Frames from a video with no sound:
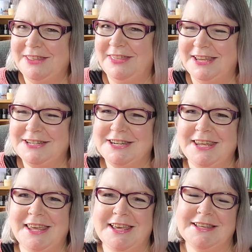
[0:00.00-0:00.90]
thinks
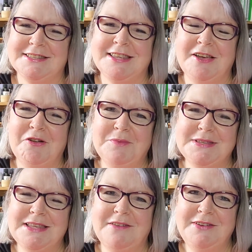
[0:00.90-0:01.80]
she is.
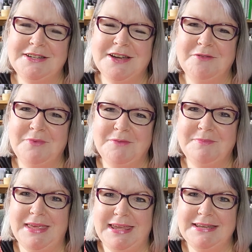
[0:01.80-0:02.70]
Almost every time we
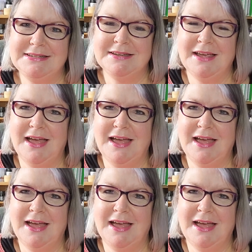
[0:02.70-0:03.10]
meet,